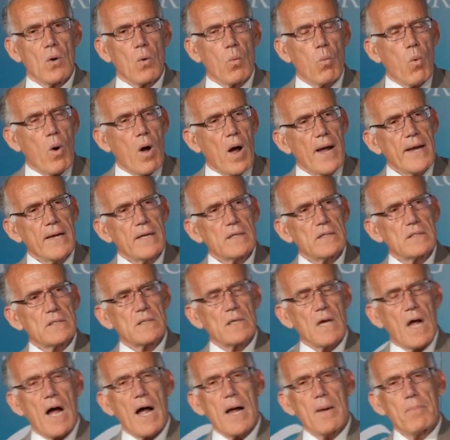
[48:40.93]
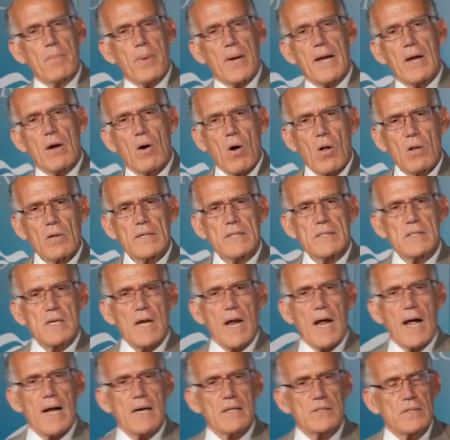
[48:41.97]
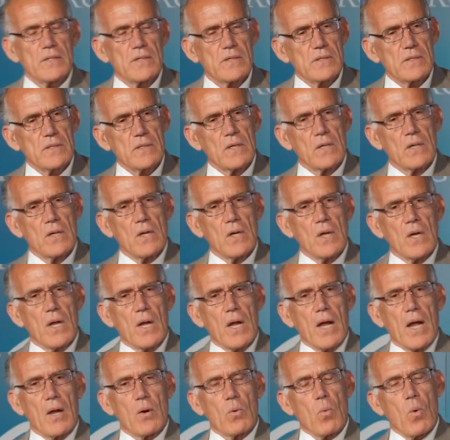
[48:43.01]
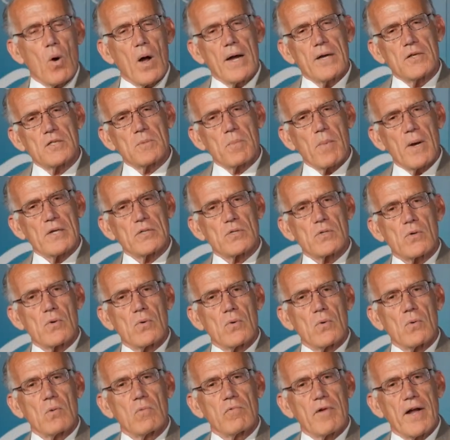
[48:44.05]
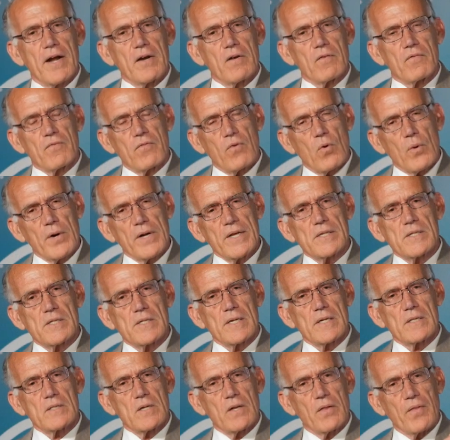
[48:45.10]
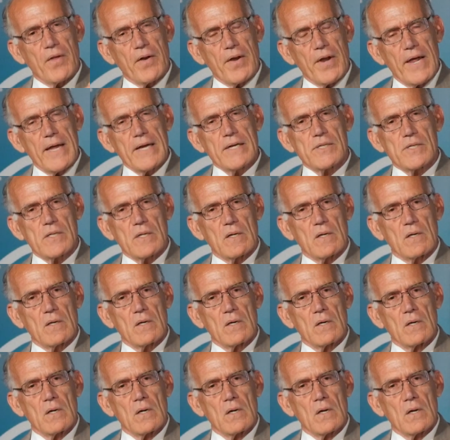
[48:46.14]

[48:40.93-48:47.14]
Why is I pay all these taxes, and why is my school rated 46 in the nation,